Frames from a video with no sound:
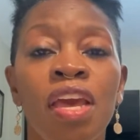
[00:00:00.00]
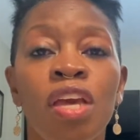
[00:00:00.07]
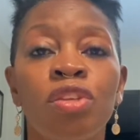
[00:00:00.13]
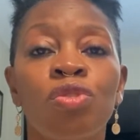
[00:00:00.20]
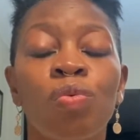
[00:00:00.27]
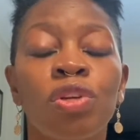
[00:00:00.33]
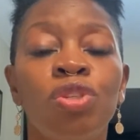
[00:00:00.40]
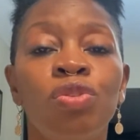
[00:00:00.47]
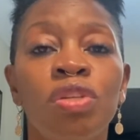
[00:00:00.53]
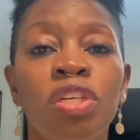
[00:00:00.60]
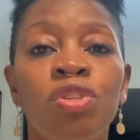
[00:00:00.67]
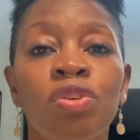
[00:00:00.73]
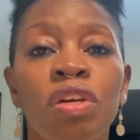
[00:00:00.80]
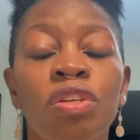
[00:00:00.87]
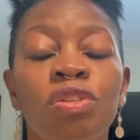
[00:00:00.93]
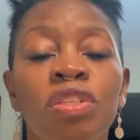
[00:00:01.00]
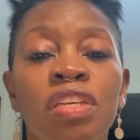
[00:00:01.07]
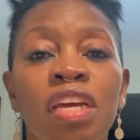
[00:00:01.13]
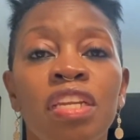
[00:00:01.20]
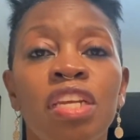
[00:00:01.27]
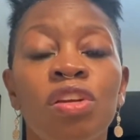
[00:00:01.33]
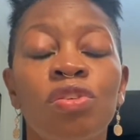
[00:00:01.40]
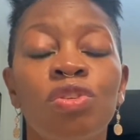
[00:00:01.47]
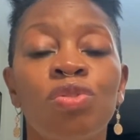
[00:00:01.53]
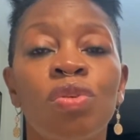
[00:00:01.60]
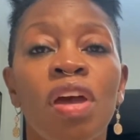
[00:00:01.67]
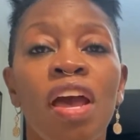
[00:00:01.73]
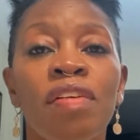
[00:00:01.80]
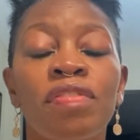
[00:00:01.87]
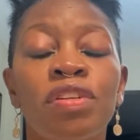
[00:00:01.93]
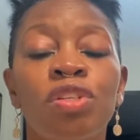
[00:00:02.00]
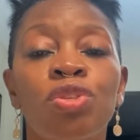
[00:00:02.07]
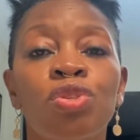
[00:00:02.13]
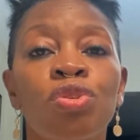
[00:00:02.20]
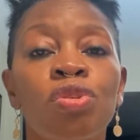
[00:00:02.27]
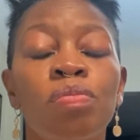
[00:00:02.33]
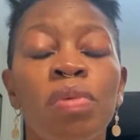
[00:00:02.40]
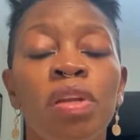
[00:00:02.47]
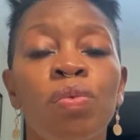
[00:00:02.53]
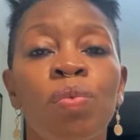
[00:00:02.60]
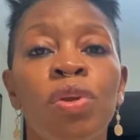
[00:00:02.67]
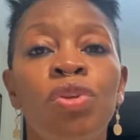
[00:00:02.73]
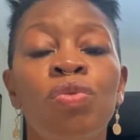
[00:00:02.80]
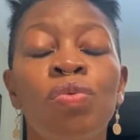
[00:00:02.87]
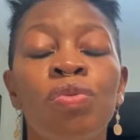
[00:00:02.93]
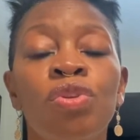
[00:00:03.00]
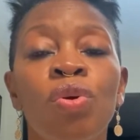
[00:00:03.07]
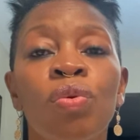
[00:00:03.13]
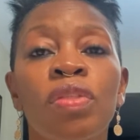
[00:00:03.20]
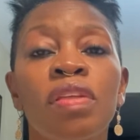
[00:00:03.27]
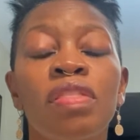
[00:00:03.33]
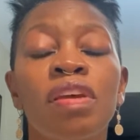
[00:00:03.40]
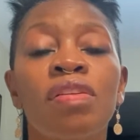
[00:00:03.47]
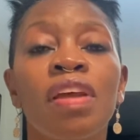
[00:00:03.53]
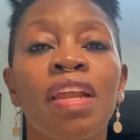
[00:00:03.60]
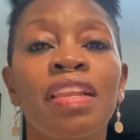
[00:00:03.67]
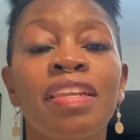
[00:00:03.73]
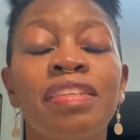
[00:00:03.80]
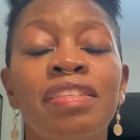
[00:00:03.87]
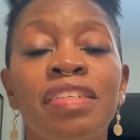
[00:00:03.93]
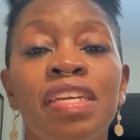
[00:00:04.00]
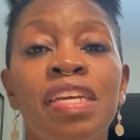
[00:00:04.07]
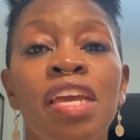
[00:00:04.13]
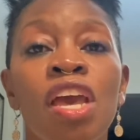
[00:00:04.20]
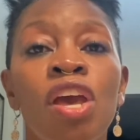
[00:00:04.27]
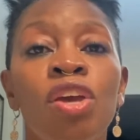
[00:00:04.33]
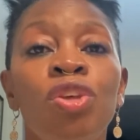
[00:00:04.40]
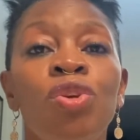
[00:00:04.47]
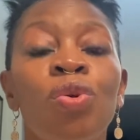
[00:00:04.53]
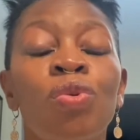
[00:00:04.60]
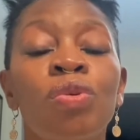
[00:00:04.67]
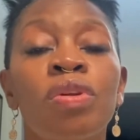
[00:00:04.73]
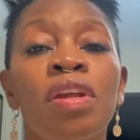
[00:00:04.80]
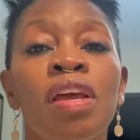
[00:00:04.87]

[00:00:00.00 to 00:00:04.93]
So what you need to understand here is to have a discernment. When you know that they're not listening, your